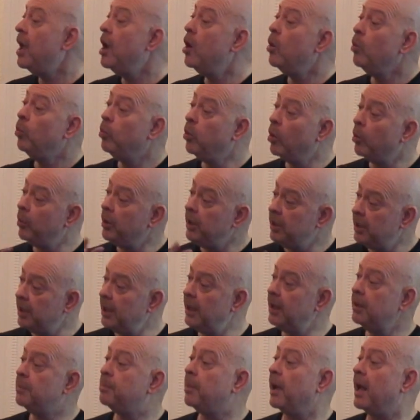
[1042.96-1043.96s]
What we
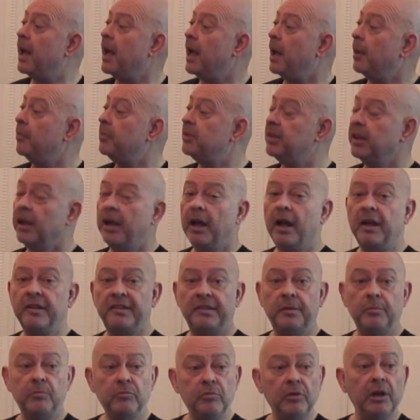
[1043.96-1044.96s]
need, perhaps, are
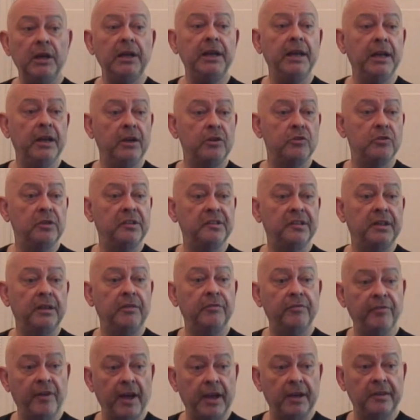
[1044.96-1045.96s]
some really interesting
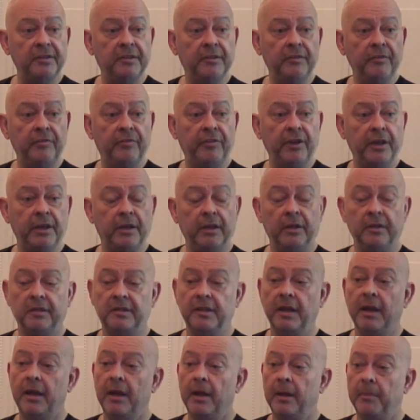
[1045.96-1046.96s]
facts and figures
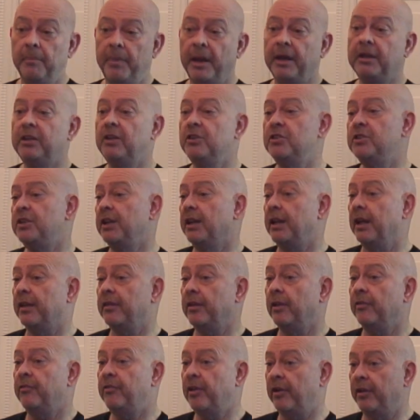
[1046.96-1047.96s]
packaged together
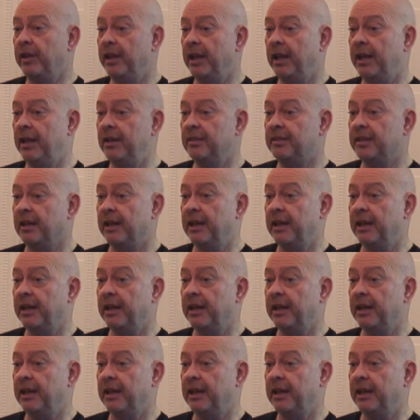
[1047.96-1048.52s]
very easily